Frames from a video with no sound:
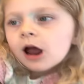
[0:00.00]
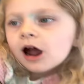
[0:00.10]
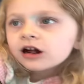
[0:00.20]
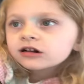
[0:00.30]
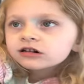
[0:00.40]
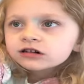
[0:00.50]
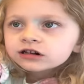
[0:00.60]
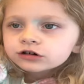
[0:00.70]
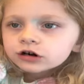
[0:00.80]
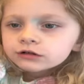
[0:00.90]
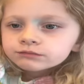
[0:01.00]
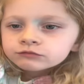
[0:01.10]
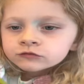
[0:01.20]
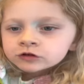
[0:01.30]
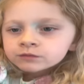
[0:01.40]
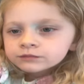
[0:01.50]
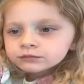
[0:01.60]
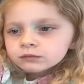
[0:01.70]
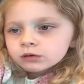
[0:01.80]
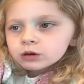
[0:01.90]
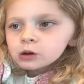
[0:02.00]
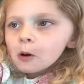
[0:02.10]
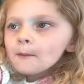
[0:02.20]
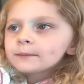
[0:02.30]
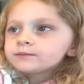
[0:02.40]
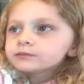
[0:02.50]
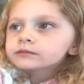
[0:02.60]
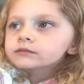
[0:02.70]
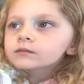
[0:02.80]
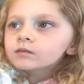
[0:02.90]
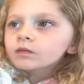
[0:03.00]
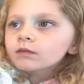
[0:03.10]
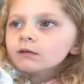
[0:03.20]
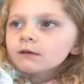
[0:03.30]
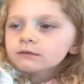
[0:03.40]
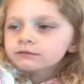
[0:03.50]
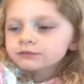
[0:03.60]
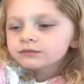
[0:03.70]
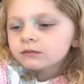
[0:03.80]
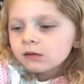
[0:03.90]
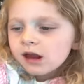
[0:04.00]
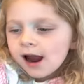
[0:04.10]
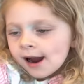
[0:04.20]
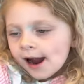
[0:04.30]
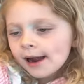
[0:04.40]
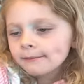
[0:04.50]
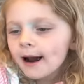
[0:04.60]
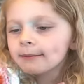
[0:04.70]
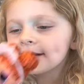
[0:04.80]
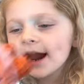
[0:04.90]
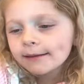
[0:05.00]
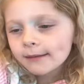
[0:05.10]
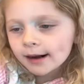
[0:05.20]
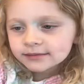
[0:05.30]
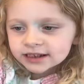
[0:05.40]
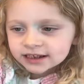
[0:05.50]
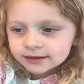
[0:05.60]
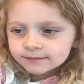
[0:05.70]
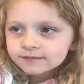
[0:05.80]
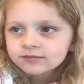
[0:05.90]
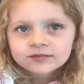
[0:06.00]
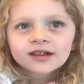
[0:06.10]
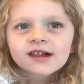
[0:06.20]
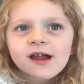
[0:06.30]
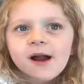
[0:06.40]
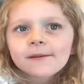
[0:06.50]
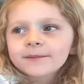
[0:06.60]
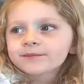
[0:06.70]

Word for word: Hey, sisters. Look at Barbie. She's cute, eh? I like her. Hey, Mommy. Aww.